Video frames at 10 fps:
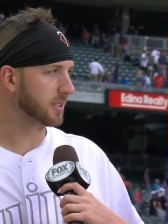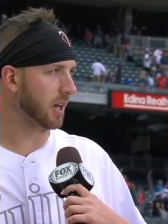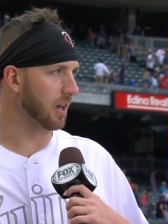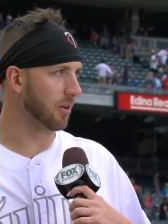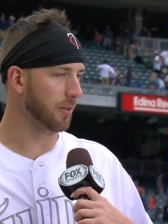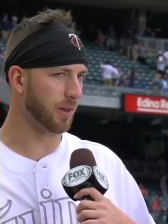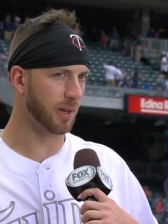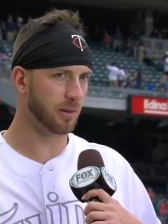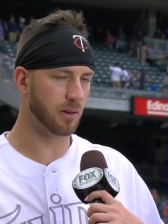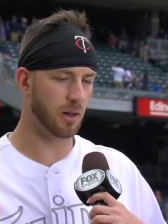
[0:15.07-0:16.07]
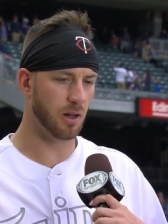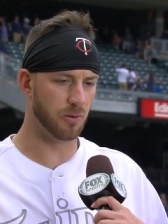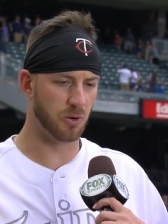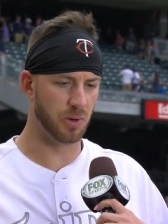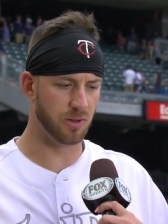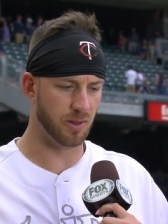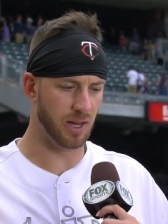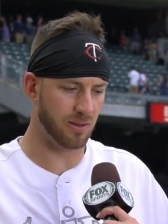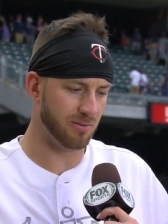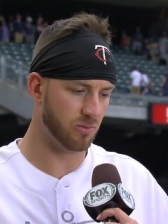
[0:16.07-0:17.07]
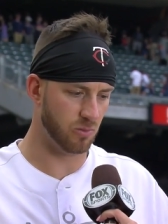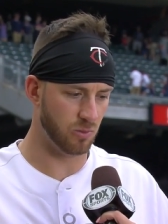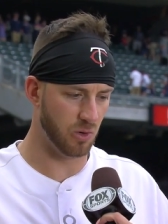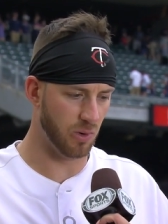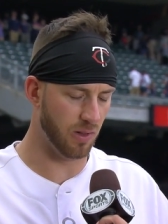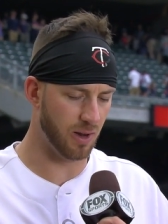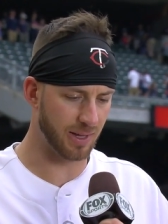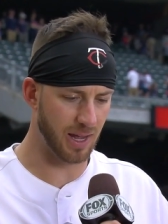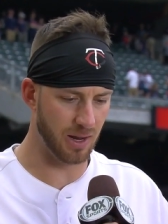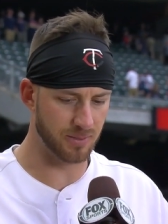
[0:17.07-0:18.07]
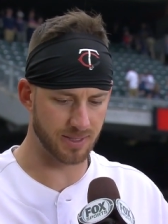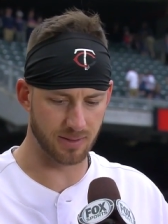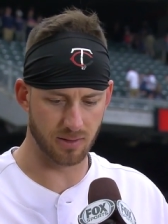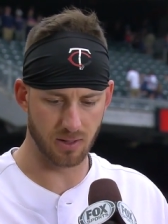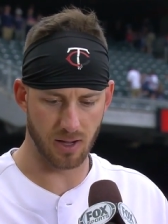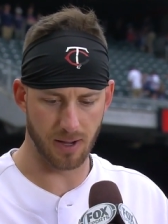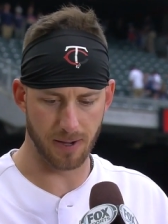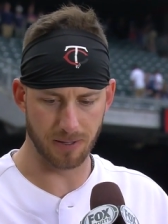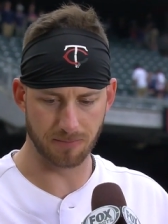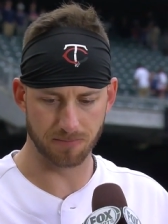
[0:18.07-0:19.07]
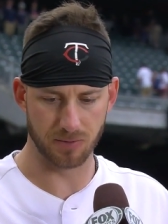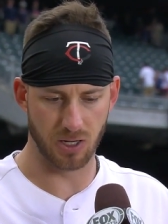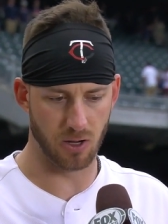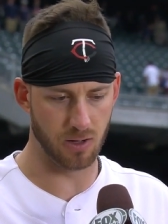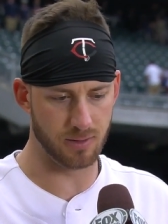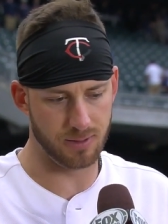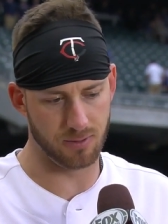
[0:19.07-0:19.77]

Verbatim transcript: first is kind of our thing. Uh, when we do that, we win a lot of games, and uh, you know,